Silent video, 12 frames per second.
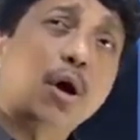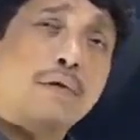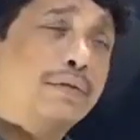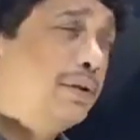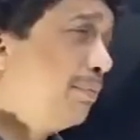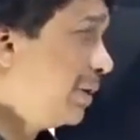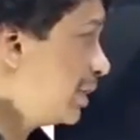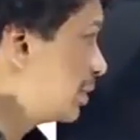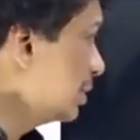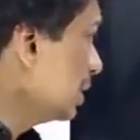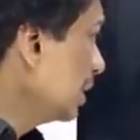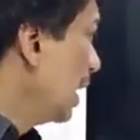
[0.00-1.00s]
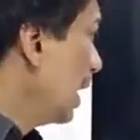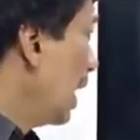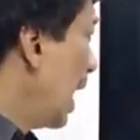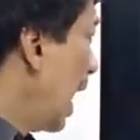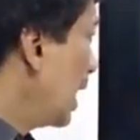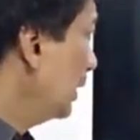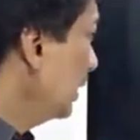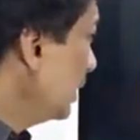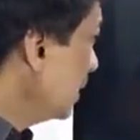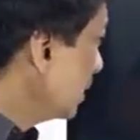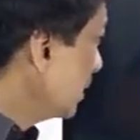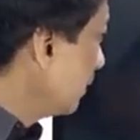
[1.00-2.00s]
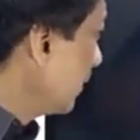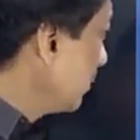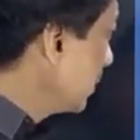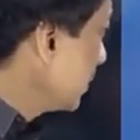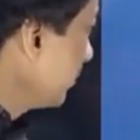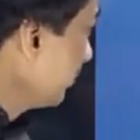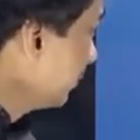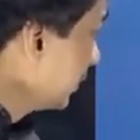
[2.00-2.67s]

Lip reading: of the patient. And this is the famous